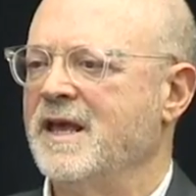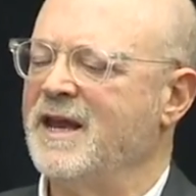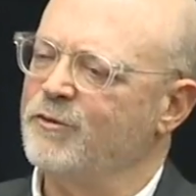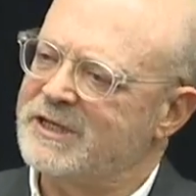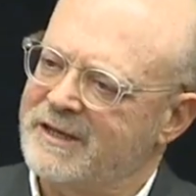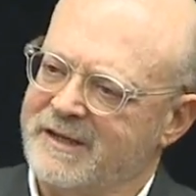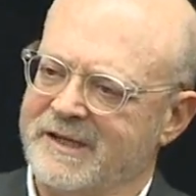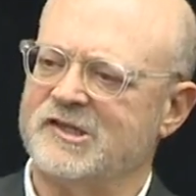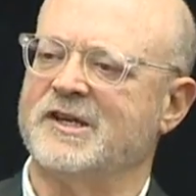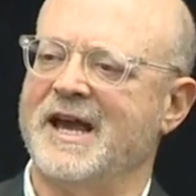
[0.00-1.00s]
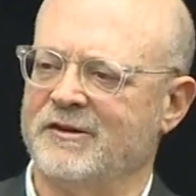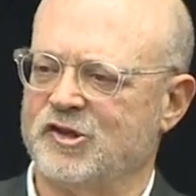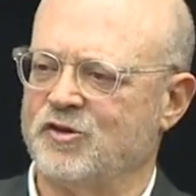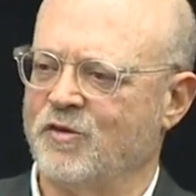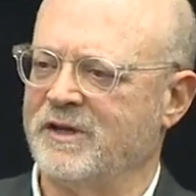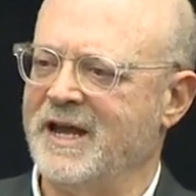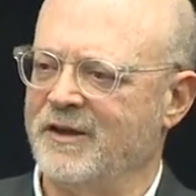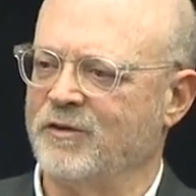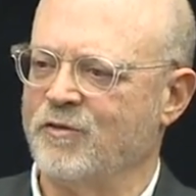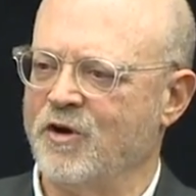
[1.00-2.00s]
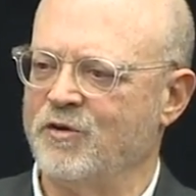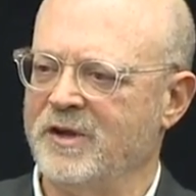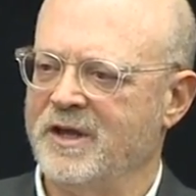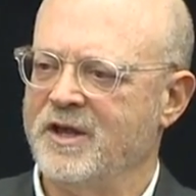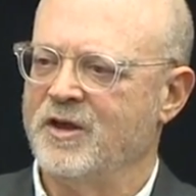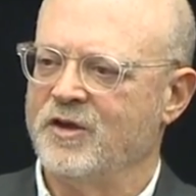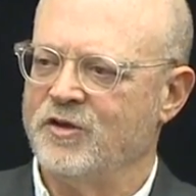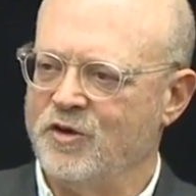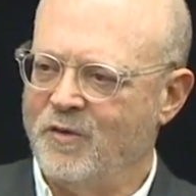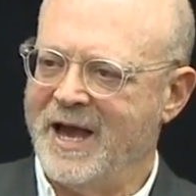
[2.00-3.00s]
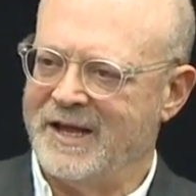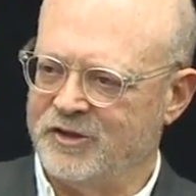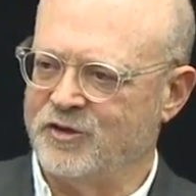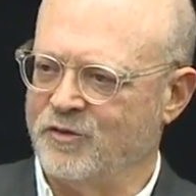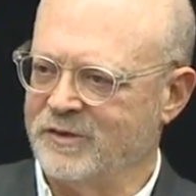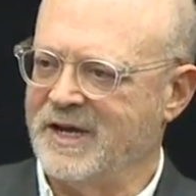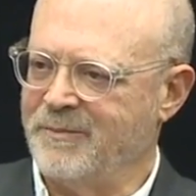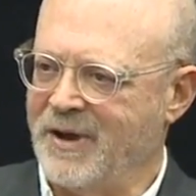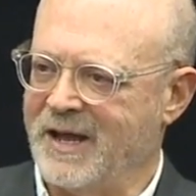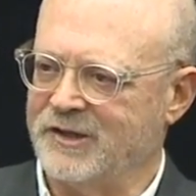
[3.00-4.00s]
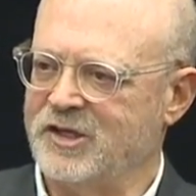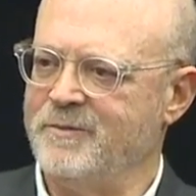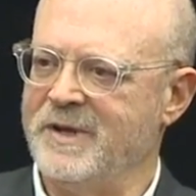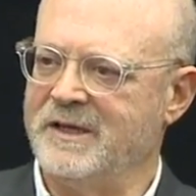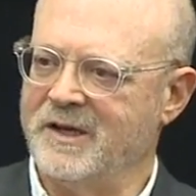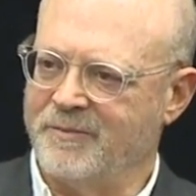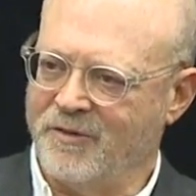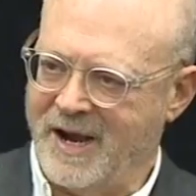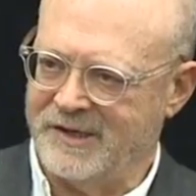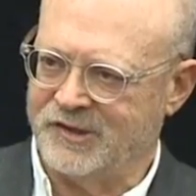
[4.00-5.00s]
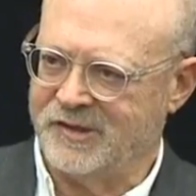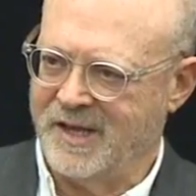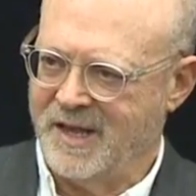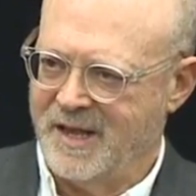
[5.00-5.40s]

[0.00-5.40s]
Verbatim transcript: and it was at the discount store down the road, you had to, was our policy, meet their price.